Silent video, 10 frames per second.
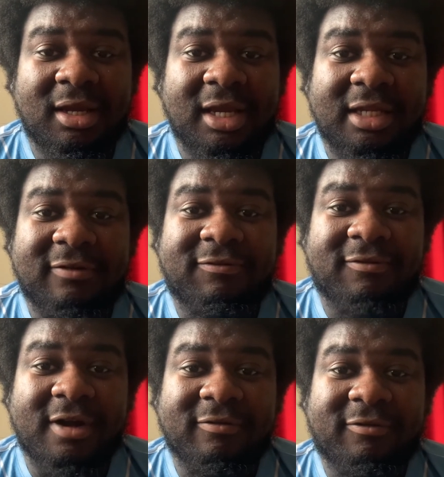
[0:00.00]
In the
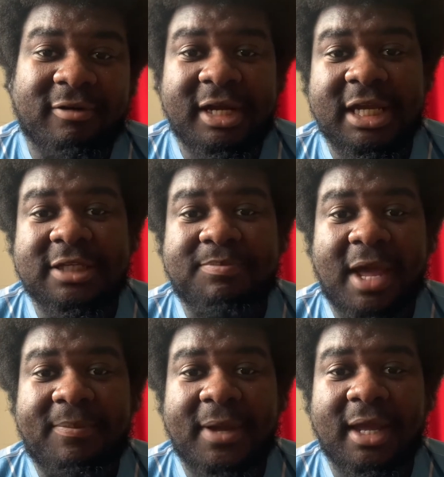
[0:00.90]
front three is
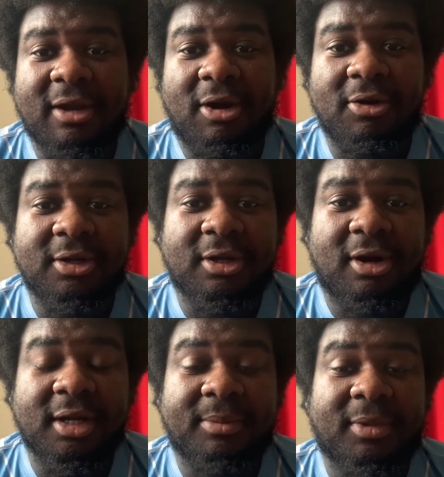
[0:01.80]
Pepe,
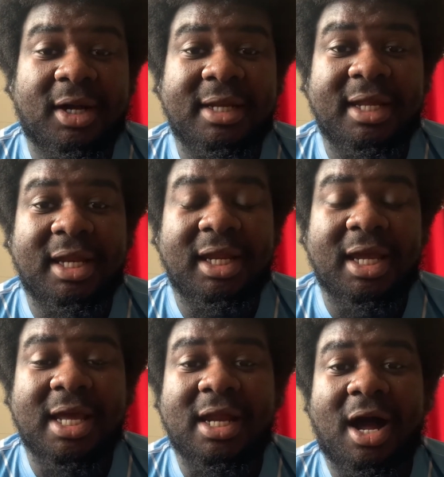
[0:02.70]
Odegaard and Martinelli.
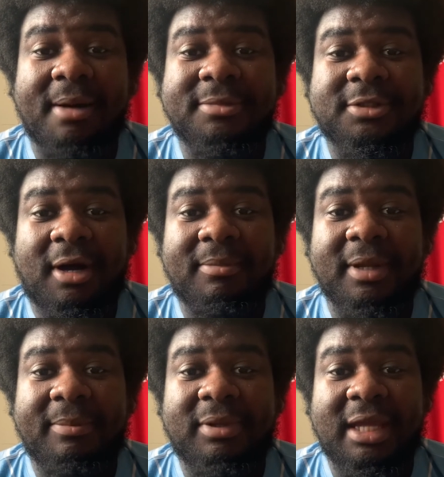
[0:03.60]
And up top,
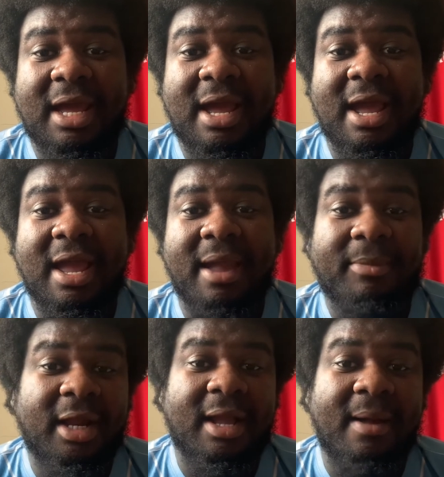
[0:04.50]
Pierre
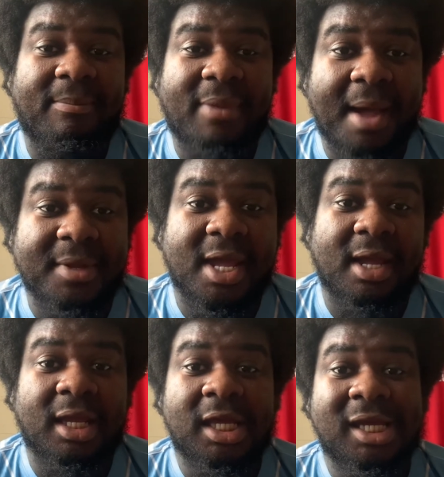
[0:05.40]
Emerick Aubameyang.
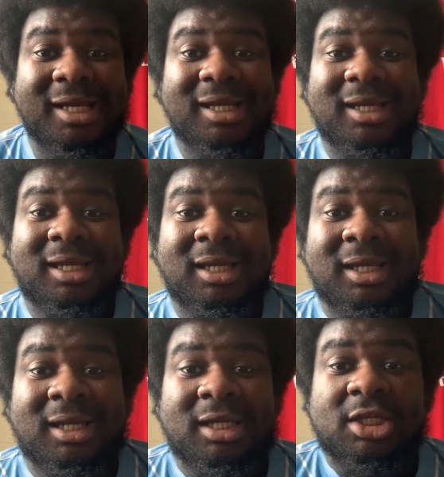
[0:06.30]

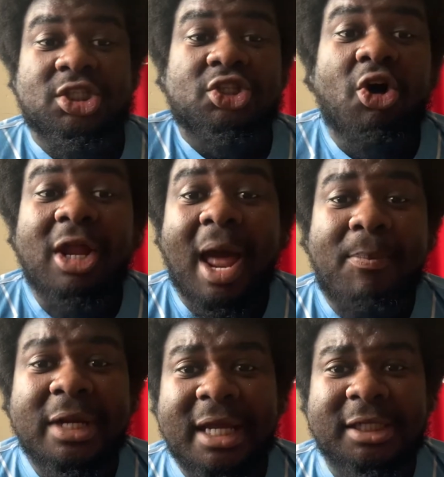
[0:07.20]
Scoreline
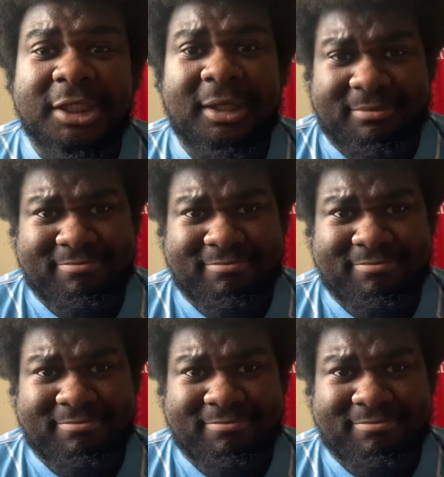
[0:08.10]
prediction.